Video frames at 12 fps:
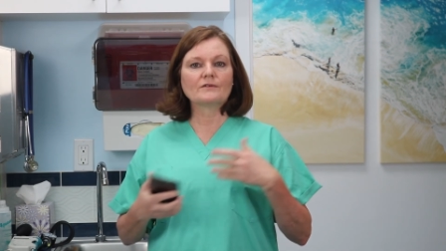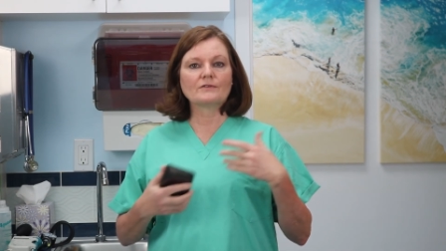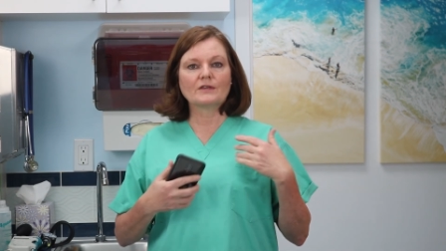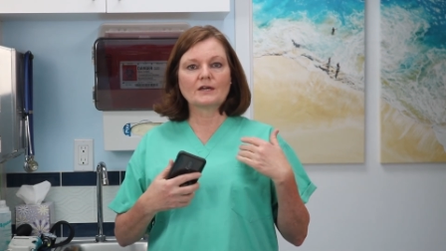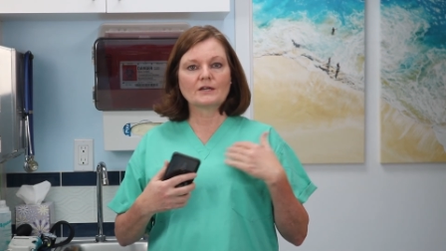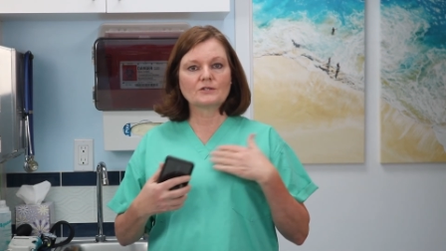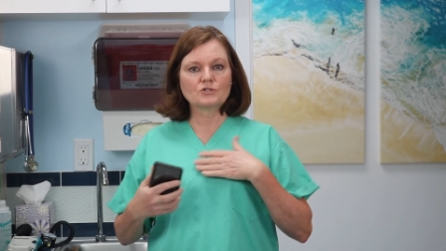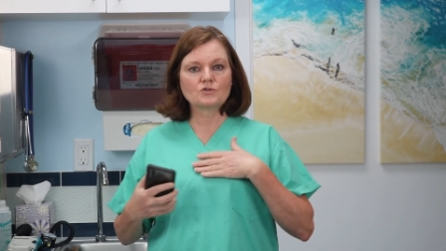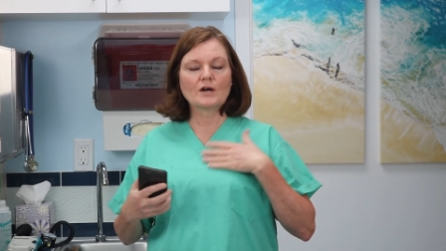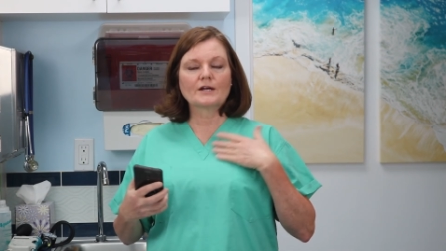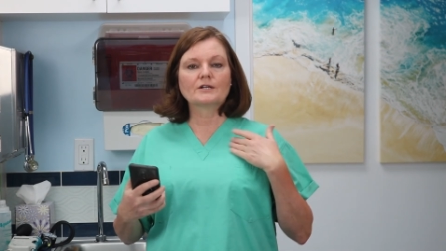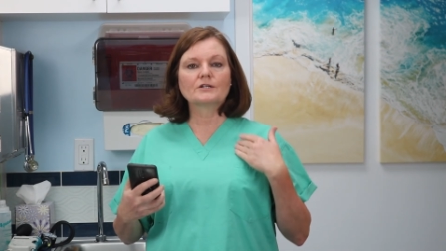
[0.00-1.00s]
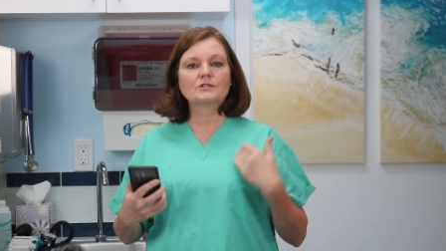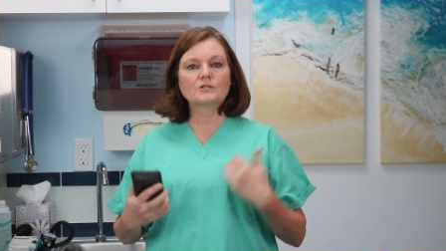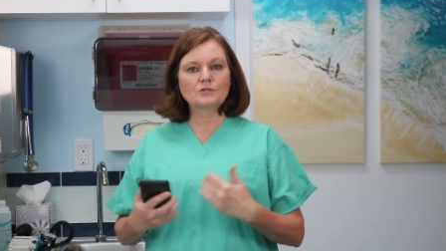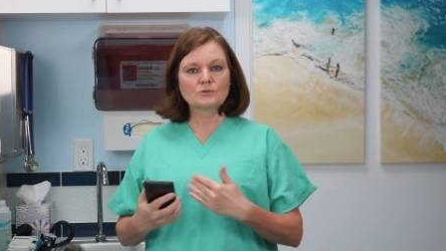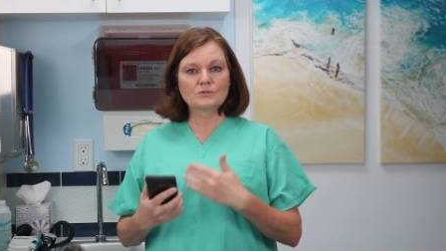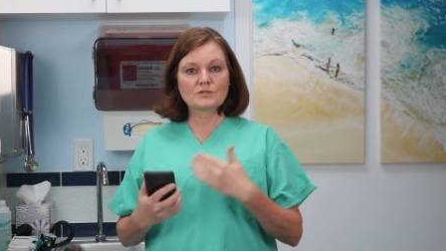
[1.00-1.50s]
and they try to
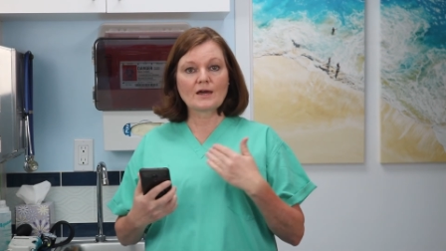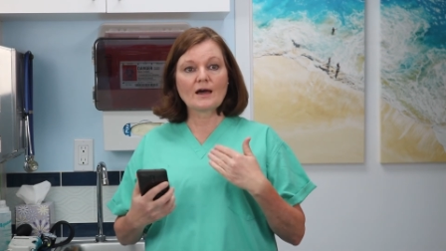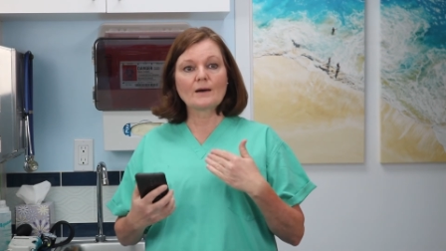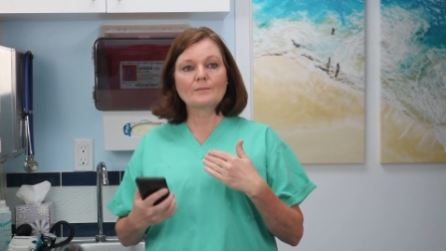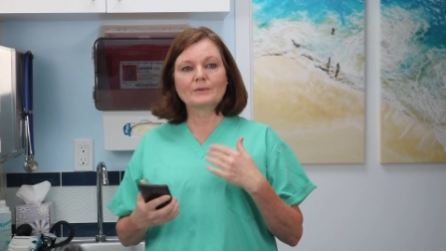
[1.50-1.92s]
use that,